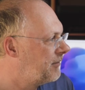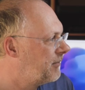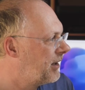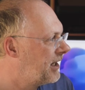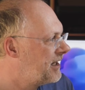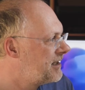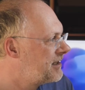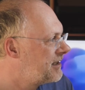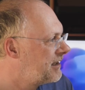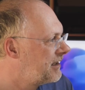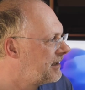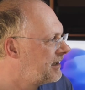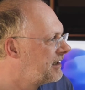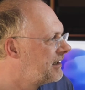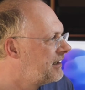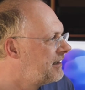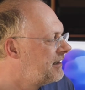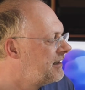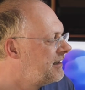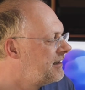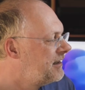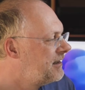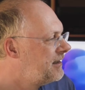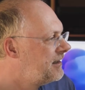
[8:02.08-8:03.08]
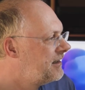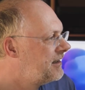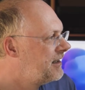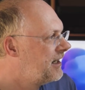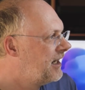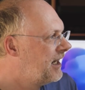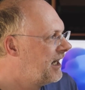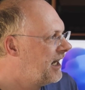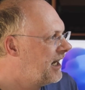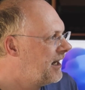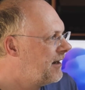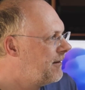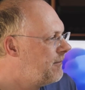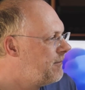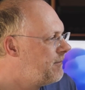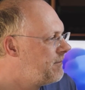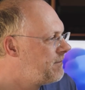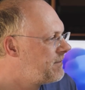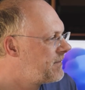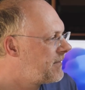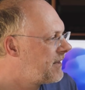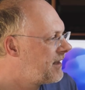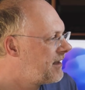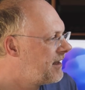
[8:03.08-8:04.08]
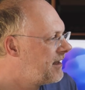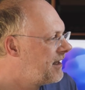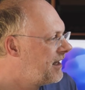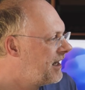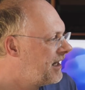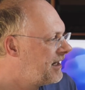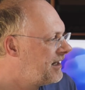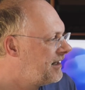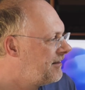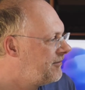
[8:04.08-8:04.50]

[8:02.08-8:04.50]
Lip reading: basically, and